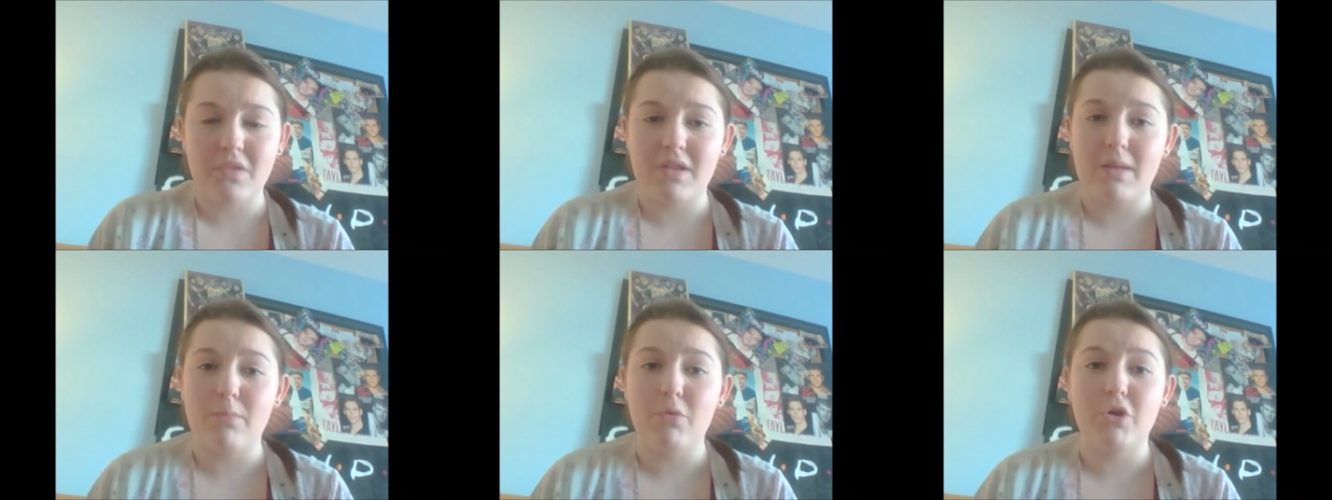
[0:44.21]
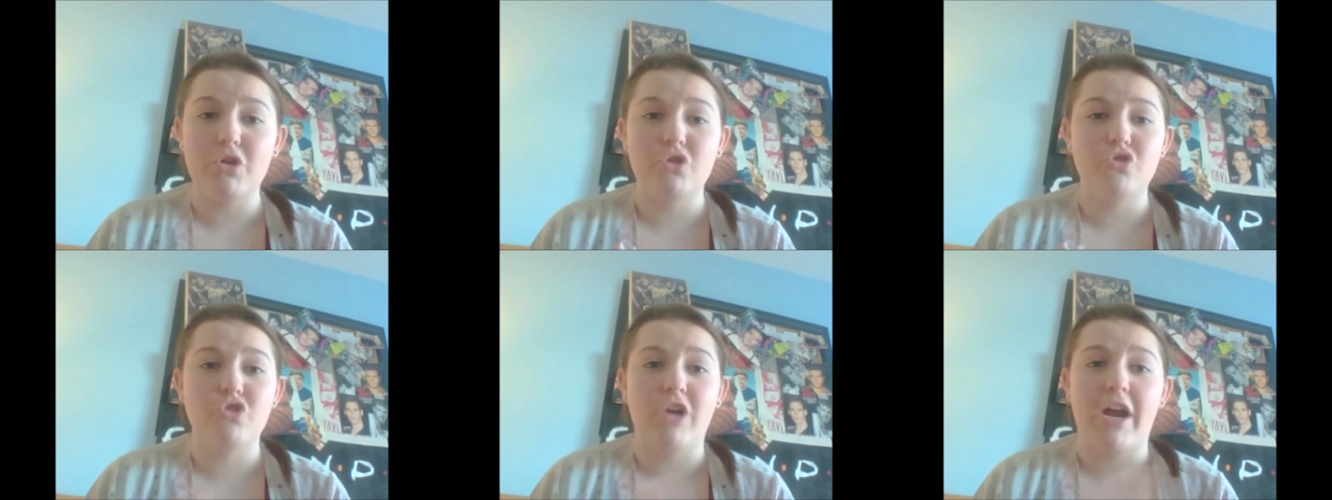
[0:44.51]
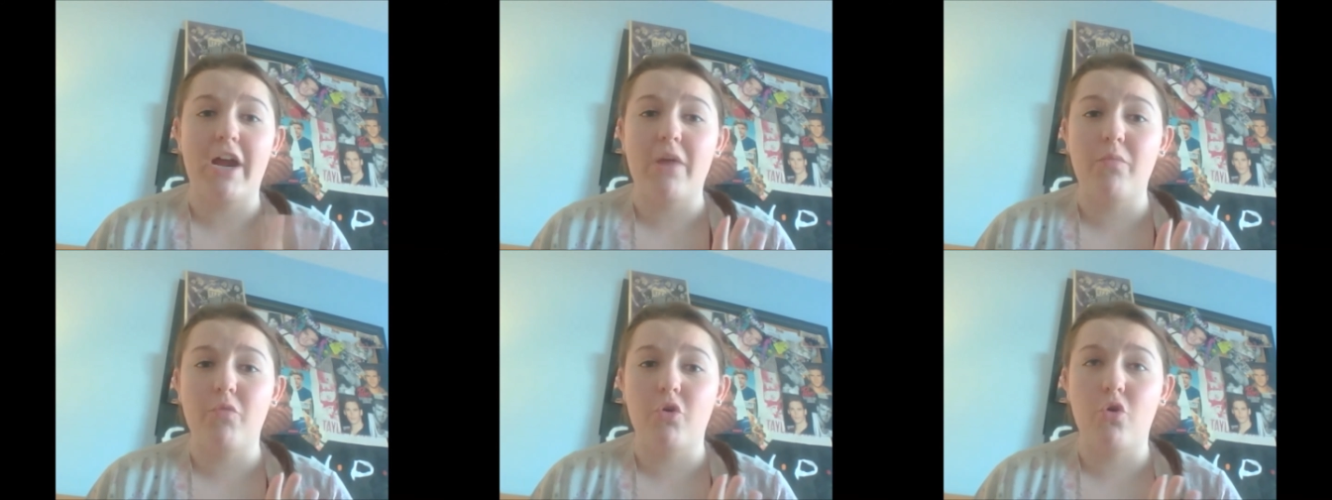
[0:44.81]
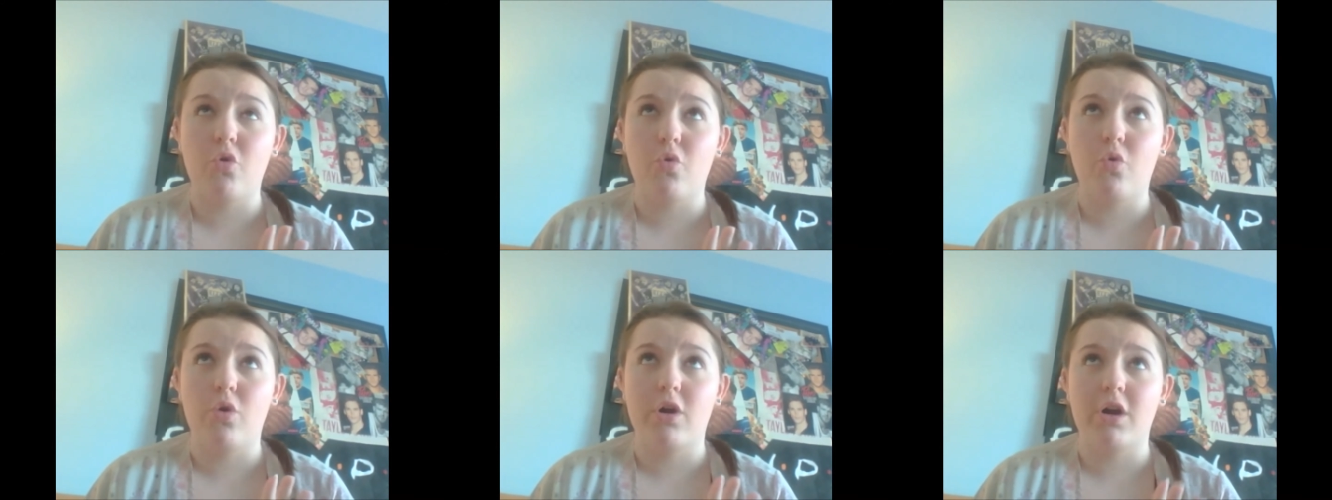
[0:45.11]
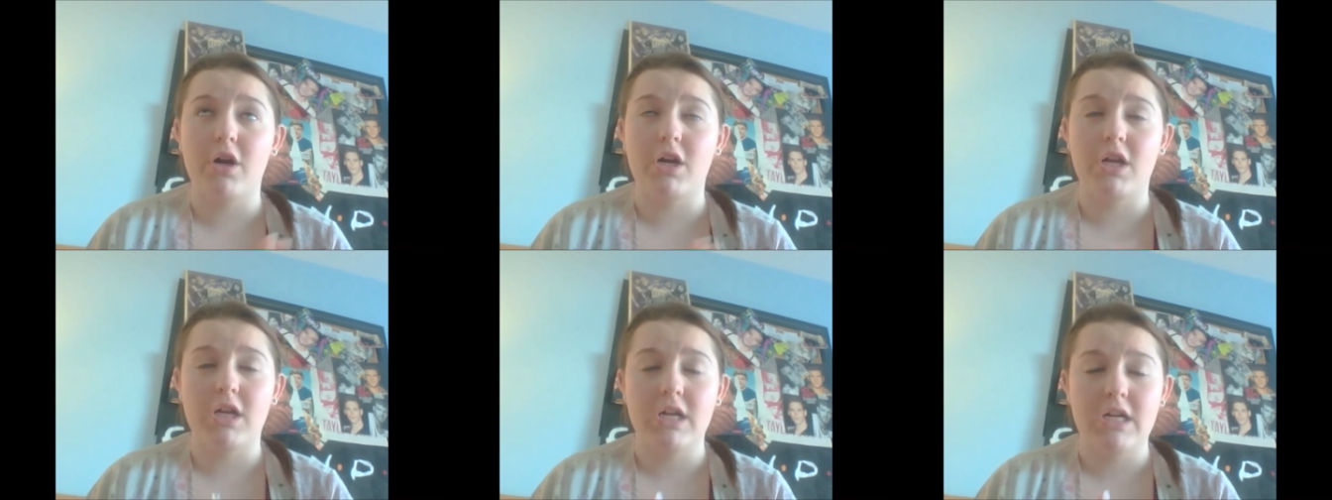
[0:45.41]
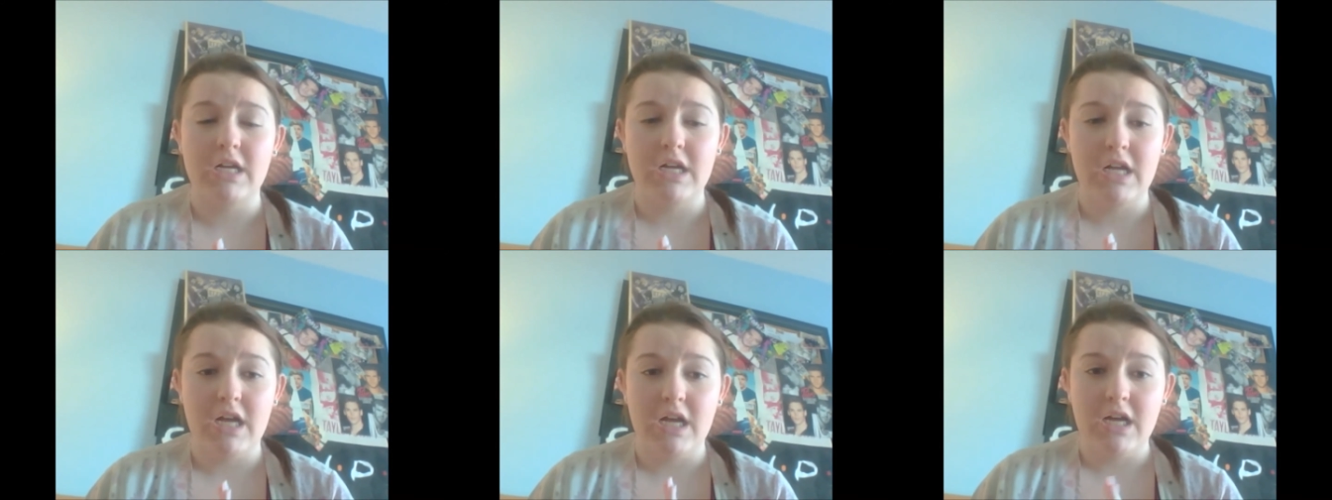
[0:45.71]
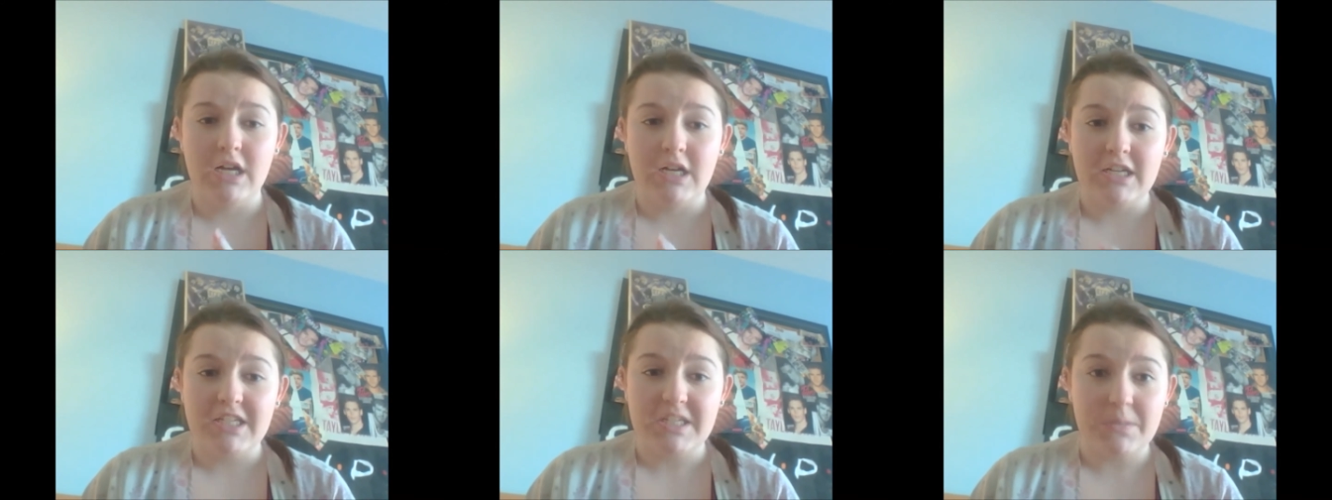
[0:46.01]
I'm going to try and record
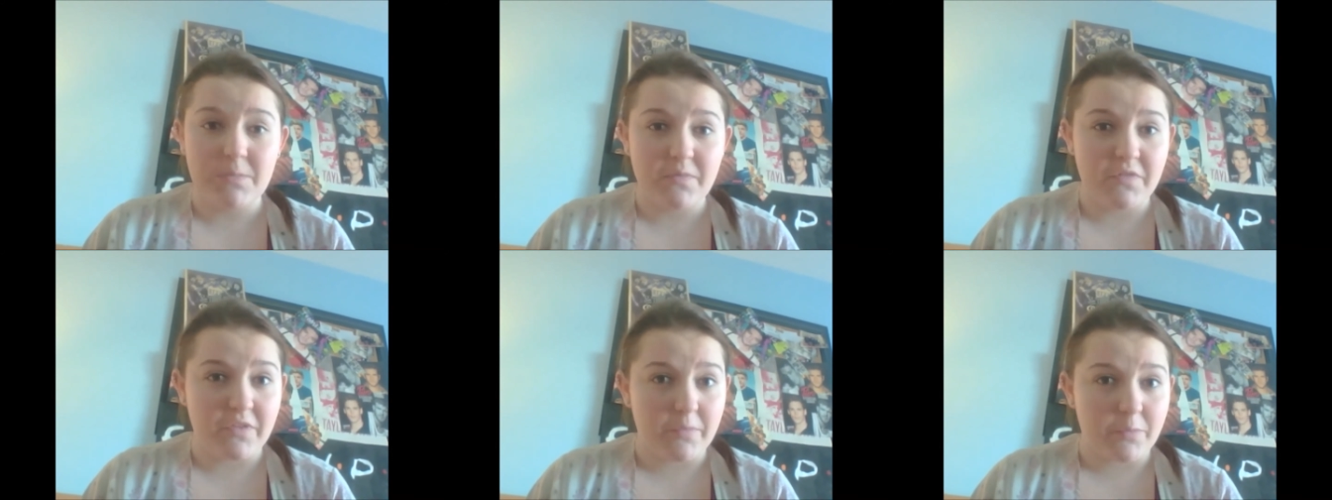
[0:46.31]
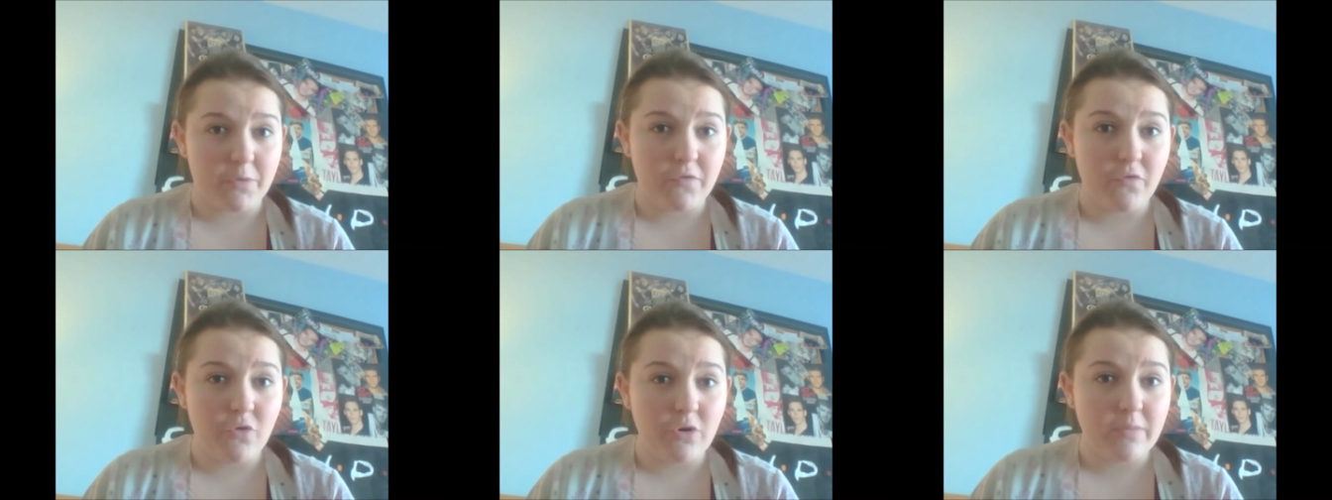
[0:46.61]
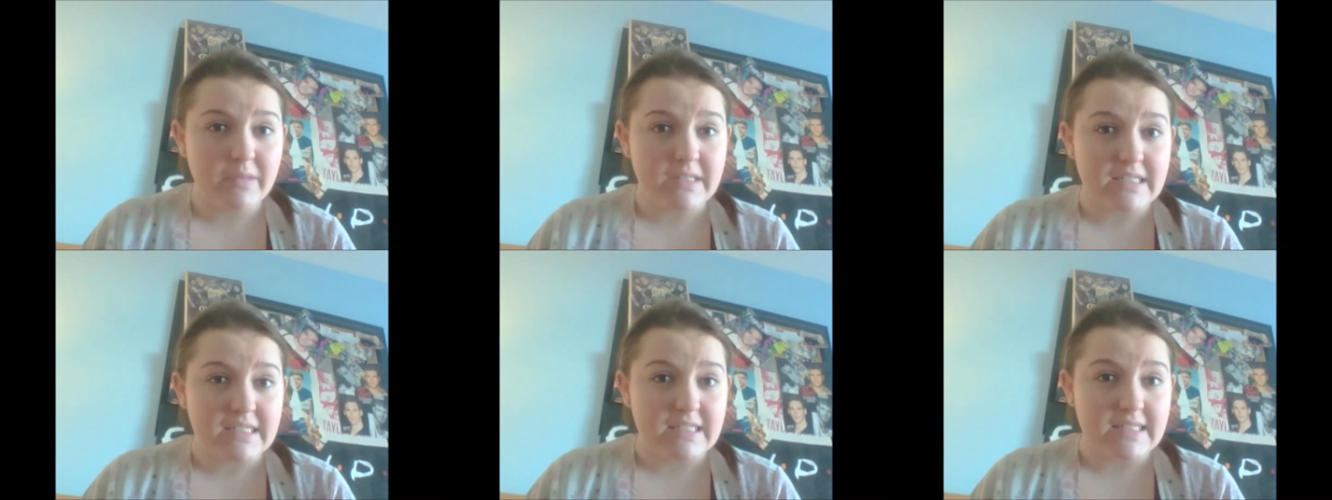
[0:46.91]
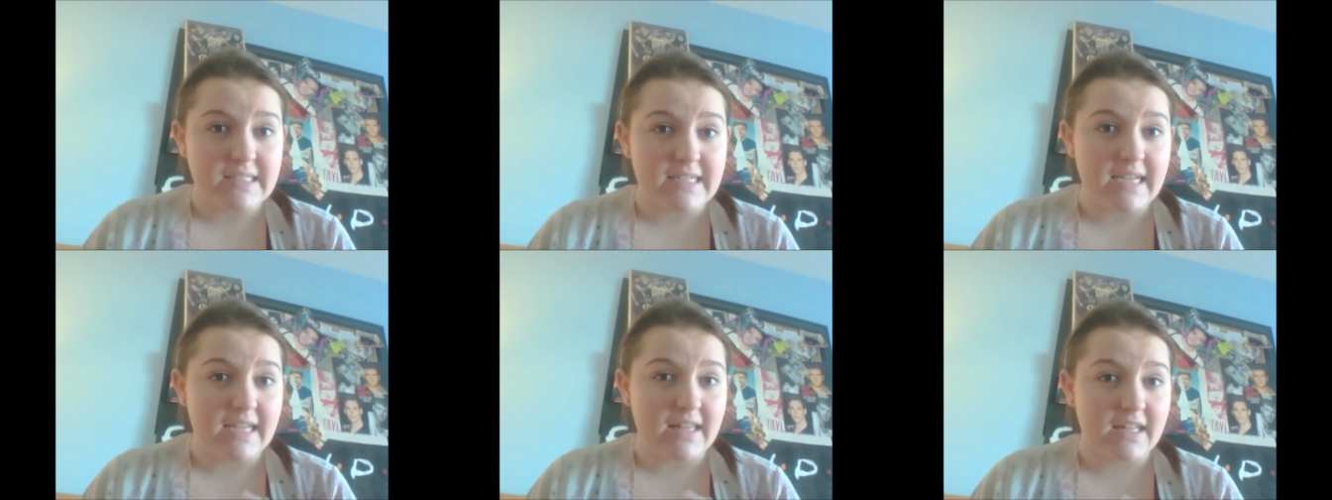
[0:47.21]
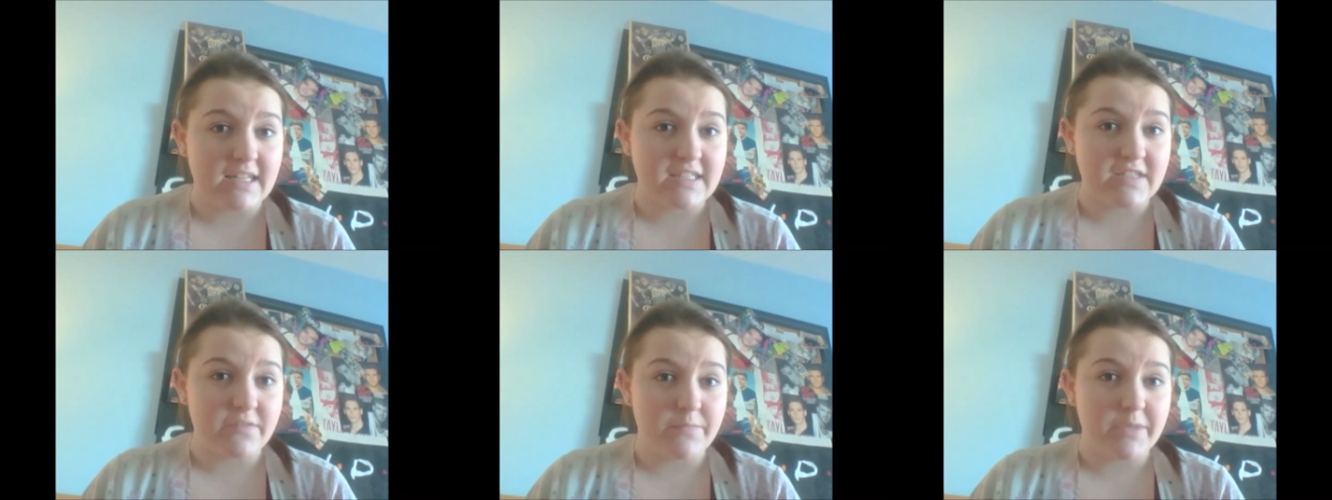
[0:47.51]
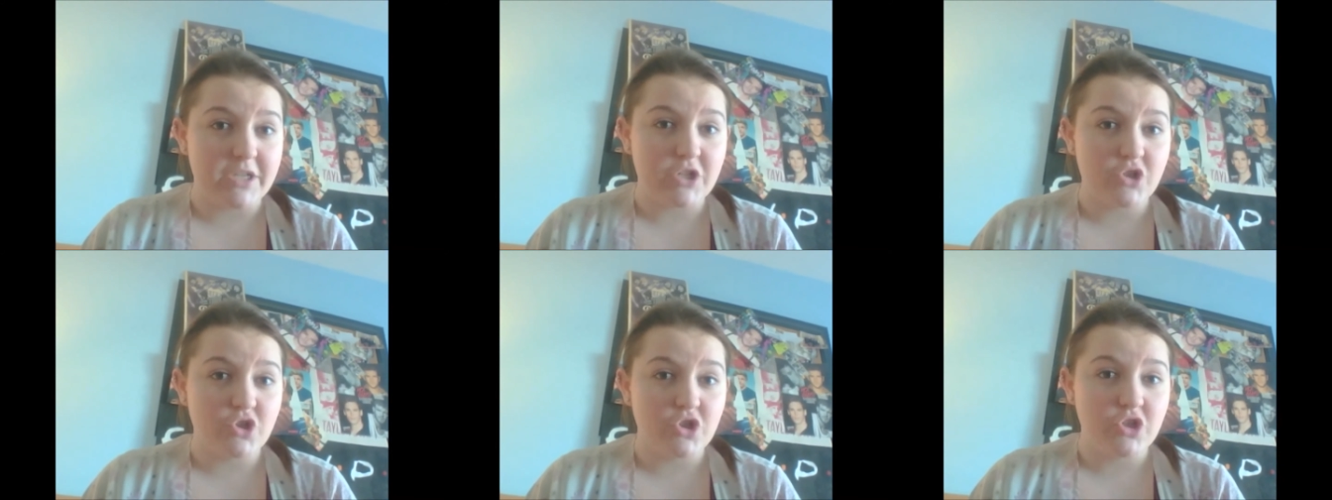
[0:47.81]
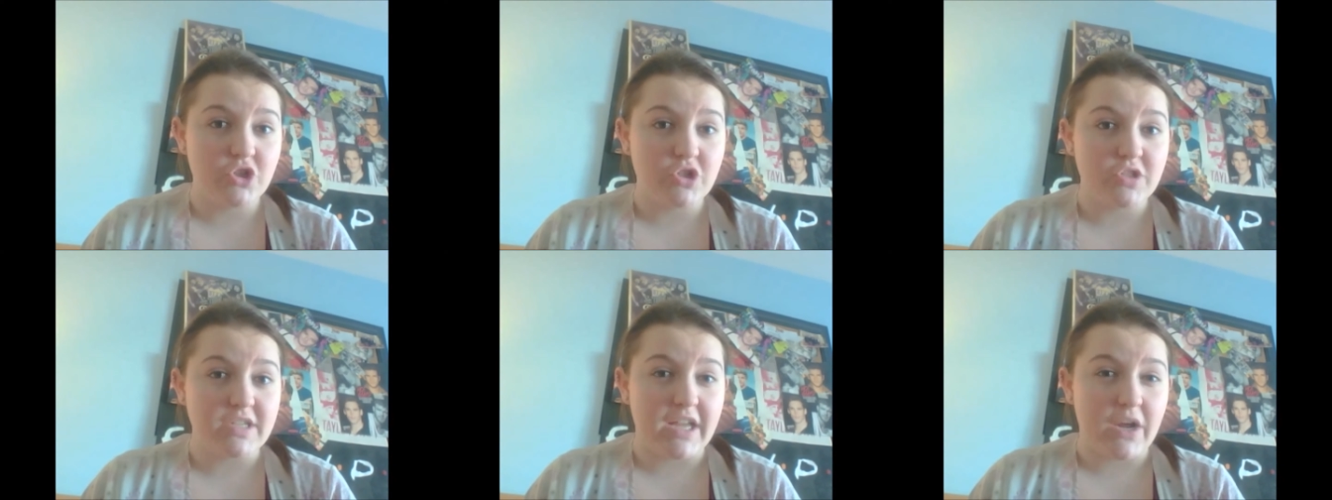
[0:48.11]
some of the performances, take lots of
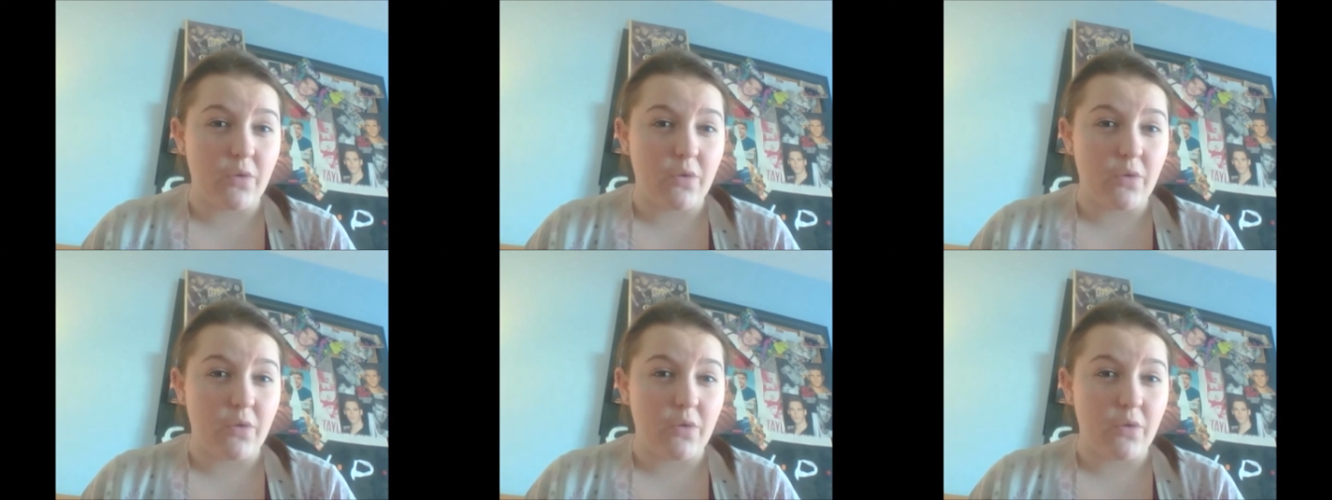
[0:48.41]
pictures.